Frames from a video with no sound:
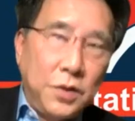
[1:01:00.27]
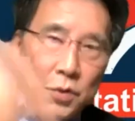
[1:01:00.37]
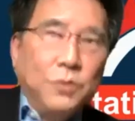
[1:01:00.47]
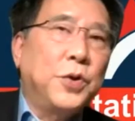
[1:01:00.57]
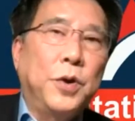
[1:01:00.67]

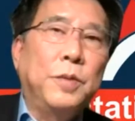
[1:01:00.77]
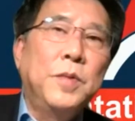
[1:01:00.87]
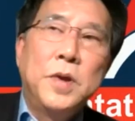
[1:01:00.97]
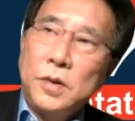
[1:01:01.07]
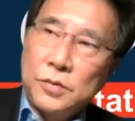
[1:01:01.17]
YouTube
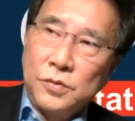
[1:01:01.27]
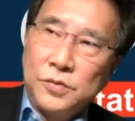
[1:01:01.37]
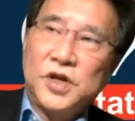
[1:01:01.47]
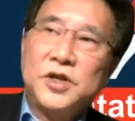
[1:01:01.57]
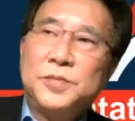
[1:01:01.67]
to
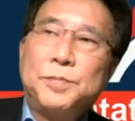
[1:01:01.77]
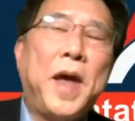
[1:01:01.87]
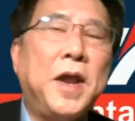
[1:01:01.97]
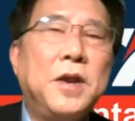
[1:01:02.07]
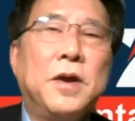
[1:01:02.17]

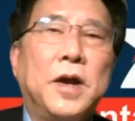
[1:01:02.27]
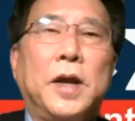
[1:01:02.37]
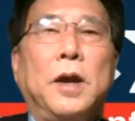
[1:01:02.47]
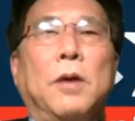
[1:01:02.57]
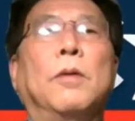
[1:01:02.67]
suspend her
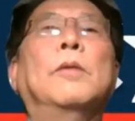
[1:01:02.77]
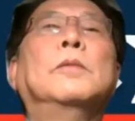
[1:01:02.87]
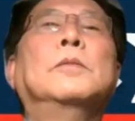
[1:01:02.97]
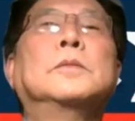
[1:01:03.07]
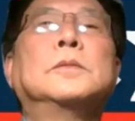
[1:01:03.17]
account.
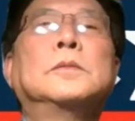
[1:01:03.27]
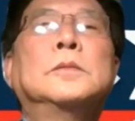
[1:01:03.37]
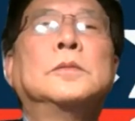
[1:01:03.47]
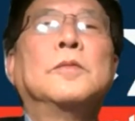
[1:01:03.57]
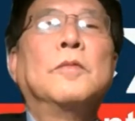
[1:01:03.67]

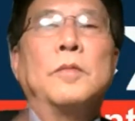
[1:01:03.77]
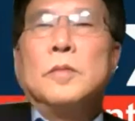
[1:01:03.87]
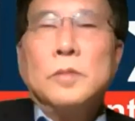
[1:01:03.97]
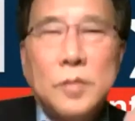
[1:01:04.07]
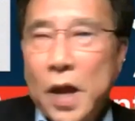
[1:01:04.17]

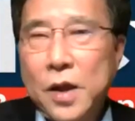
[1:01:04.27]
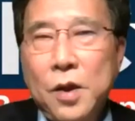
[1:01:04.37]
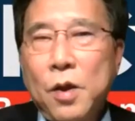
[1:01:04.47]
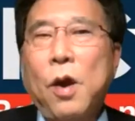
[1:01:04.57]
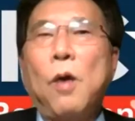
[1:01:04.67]
Like, you
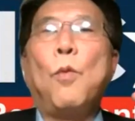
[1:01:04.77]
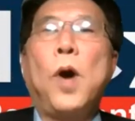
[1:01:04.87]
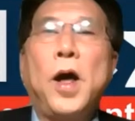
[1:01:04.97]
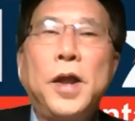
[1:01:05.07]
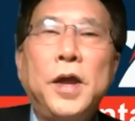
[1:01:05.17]
know, a
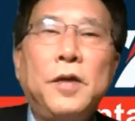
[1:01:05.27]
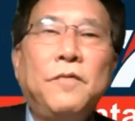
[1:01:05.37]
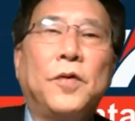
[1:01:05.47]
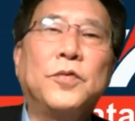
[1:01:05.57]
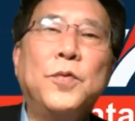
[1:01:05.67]
warning
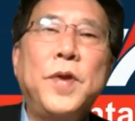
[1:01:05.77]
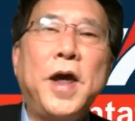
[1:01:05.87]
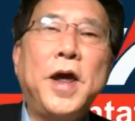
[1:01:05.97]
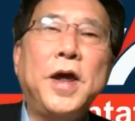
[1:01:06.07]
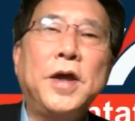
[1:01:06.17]
for two
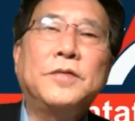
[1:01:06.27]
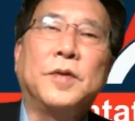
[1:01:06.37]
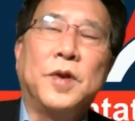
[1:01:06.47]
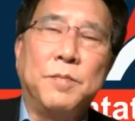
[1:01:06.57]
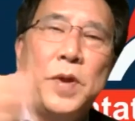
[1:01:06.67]
days,
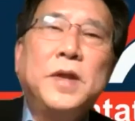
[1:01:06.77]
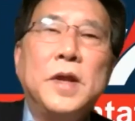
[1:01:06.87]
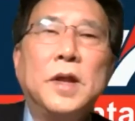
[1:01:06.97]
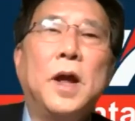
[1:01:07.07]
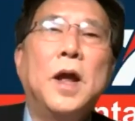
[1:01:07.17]

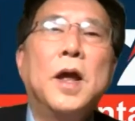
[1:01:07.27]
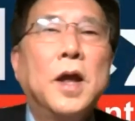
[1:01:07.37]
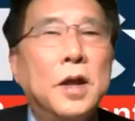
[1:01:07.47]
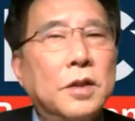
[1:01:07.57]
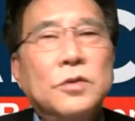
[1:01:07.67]
repeated
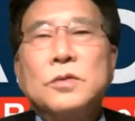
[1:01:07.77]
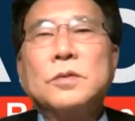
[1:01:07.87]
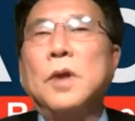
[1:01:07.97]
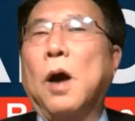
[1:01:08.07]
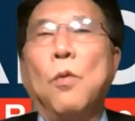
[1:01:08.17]

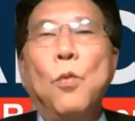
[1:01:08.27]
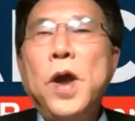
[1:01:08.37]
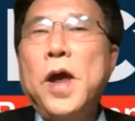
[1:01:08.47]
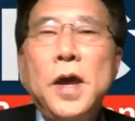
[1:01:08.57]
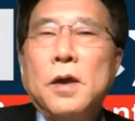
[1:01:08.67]
a
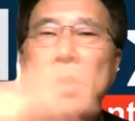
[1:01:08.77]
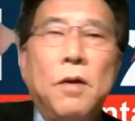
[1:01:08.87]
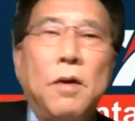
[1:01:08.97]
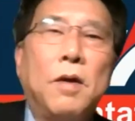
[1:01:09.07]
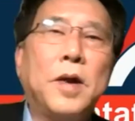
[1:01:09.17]
week or uh,
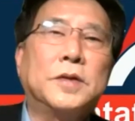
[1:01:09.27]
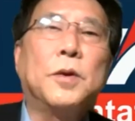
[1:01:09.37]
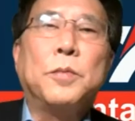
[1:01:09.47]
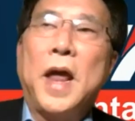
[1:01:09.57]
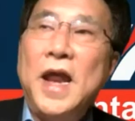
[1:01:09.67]
all that.
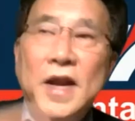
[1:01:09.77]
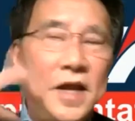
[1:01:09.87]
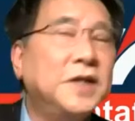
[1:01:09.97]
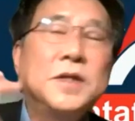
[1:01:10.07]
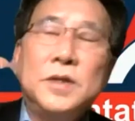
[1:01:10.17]
So they
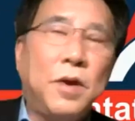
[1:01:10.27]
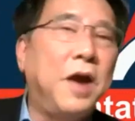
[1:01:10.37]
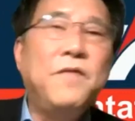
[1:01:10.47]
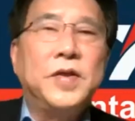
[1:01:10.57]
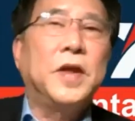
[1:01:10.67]
listen to
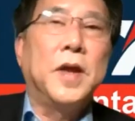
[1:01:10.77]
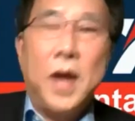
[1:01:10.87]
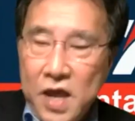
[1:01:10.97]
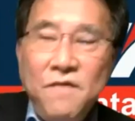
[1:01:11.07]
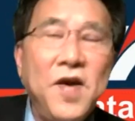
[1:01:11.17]
everything,
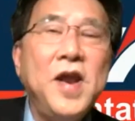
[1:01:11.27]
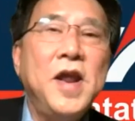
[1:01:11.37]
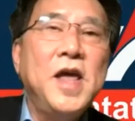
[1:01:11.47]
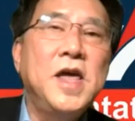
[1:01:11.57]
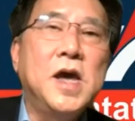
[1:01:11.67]

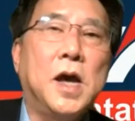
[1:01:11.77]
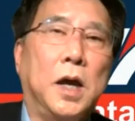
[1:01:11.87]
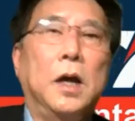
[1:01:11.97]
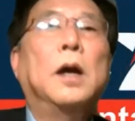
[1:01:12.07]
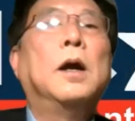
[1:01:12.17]
even here.